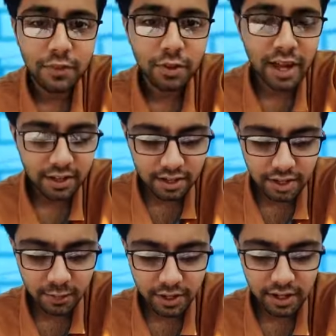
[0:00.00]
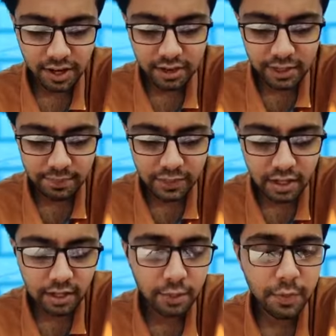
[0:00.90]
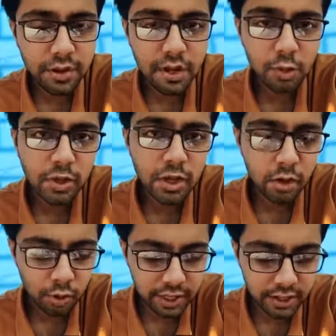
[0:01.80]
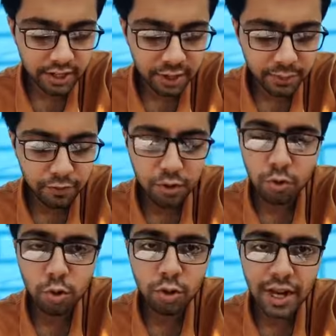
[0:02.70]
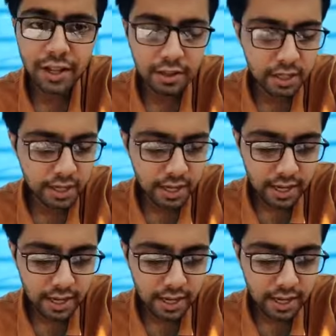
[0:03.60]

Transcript: So yeah, I just repeat last time, it's a patient who is undergoing a treatment for colon cancer,